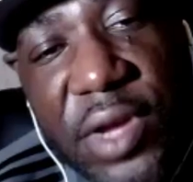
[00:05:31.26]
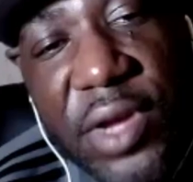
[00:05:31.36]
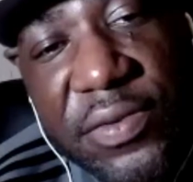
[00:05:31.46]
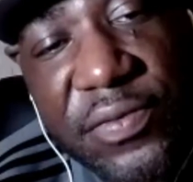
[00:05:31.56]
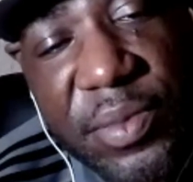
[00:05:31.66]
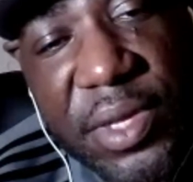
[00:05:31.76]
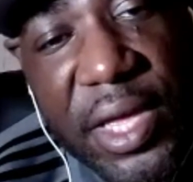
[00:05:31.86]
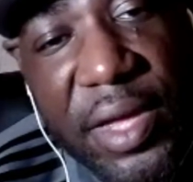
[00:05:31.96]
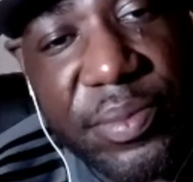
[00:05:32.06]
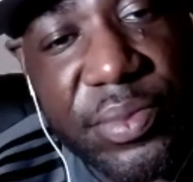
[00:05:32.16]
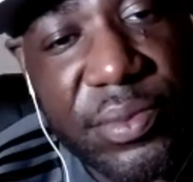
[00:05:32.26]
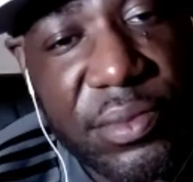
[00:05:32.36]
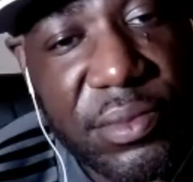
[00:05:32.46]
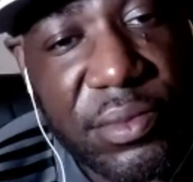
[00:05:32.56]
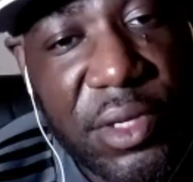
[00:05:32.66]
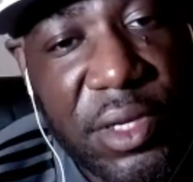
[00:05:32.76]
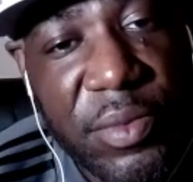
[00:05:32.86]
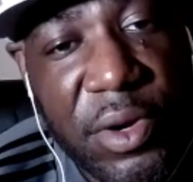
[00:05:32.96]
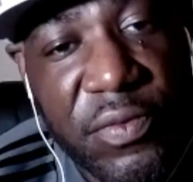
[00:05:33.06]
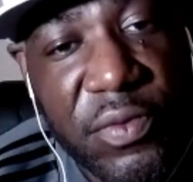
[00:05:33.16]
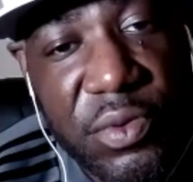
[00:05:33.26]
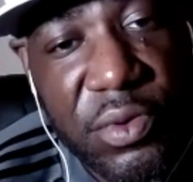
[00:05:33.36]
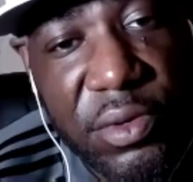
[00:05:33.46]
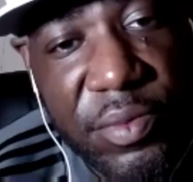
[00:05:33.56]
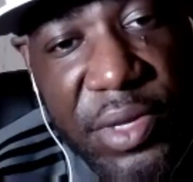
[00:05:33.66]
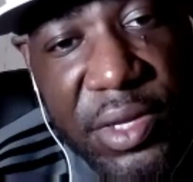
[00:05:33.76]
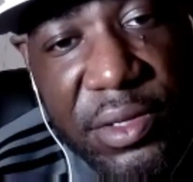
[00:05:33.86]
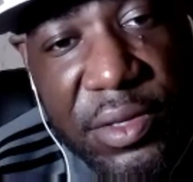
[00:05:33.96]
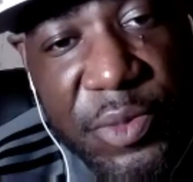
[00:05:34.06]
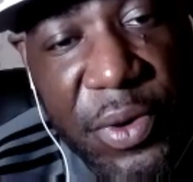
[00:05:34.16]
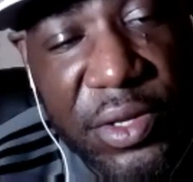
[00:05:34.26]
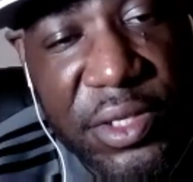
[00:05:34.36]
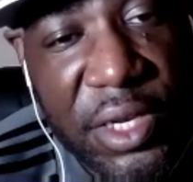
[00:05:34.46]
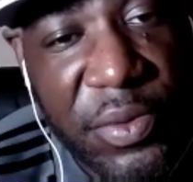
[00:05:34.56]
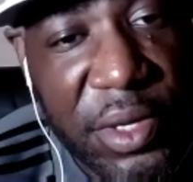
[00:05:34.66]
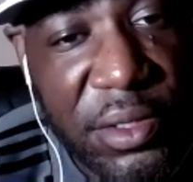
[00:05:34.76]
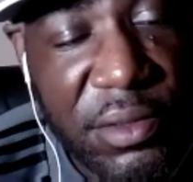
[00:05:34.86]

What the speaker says: reaction from the camp overall? I mean, you spoken to anyone?